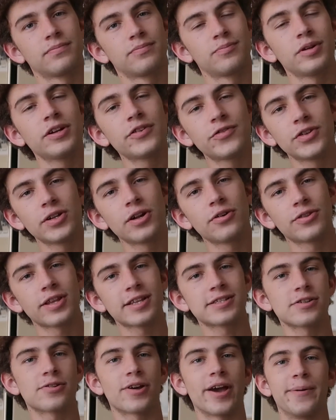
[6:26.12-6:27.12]
But if you don't,
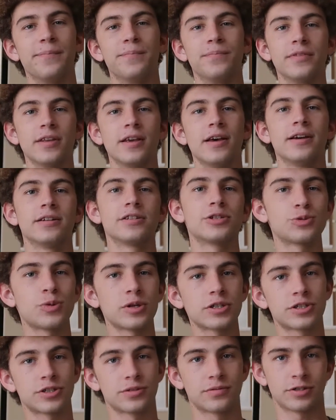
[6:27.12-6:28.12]
that's okay. Just
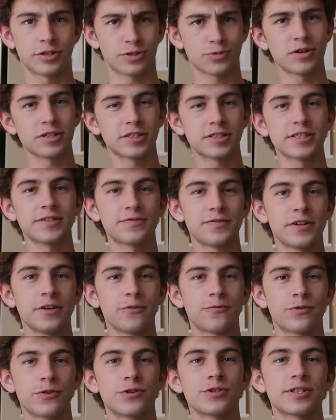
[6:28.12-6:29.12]
watch this
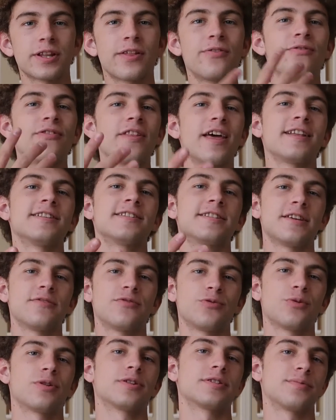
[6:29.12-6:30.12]
video first and then see
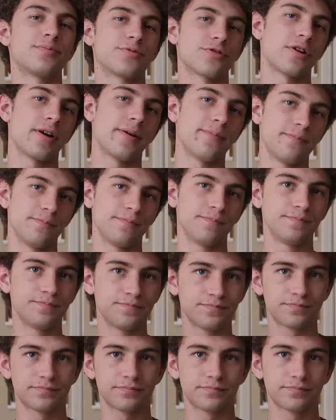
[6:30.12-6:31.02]
if you want to subscribe.